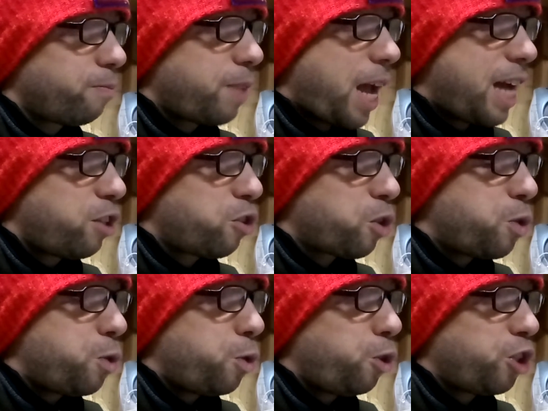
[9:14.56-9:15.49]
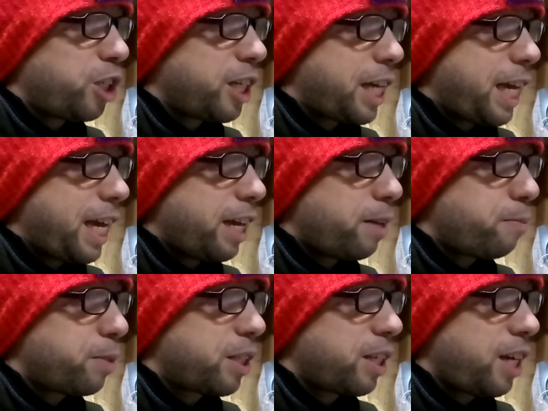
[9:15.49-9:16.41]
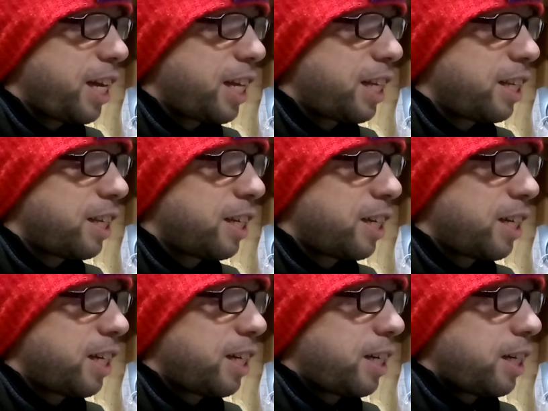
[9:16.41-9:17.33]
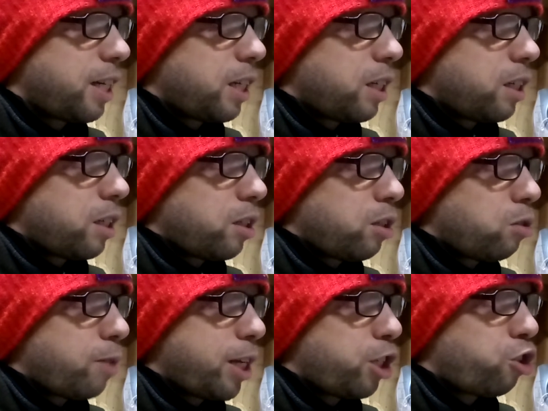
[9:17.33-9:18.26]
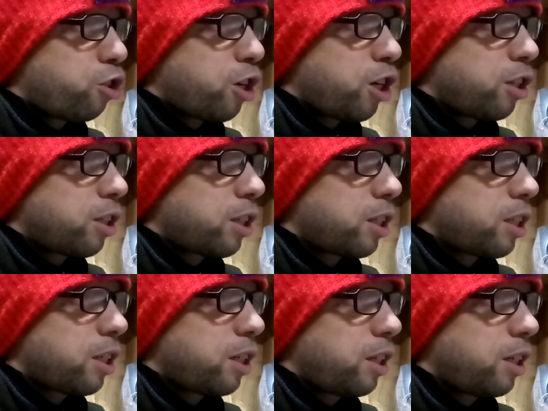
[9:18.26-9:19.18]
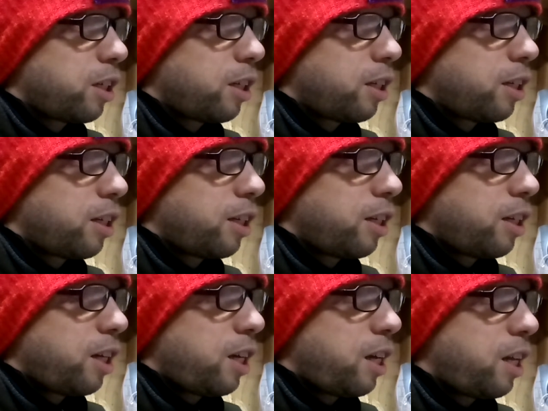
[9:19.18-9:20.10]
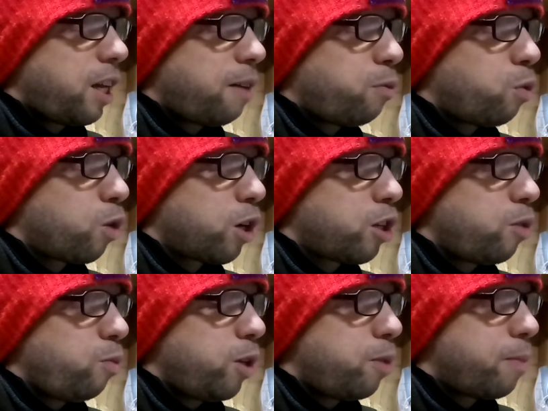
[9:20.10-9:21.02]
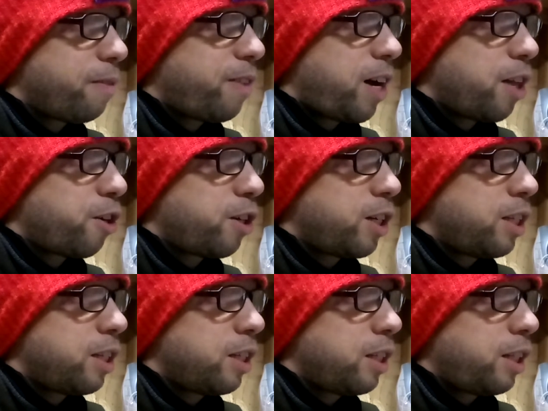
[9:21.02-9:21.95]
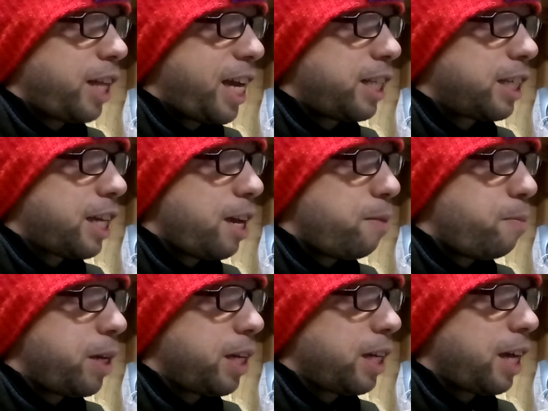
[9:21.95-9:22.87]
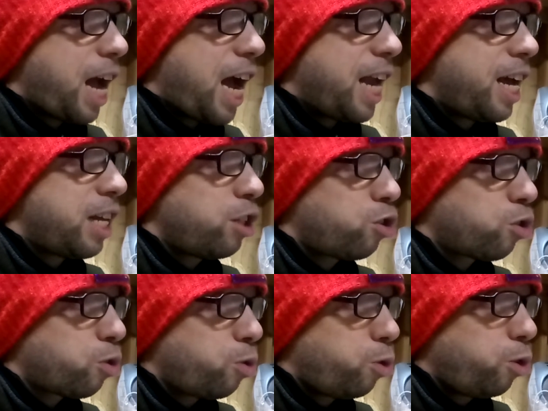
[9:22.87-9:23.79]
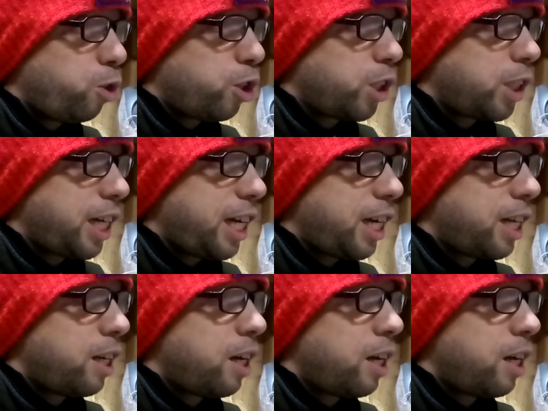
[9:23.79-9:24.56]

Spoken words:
at schools and camps and restaurants. And I've worked with my father in landscaping and at schools, and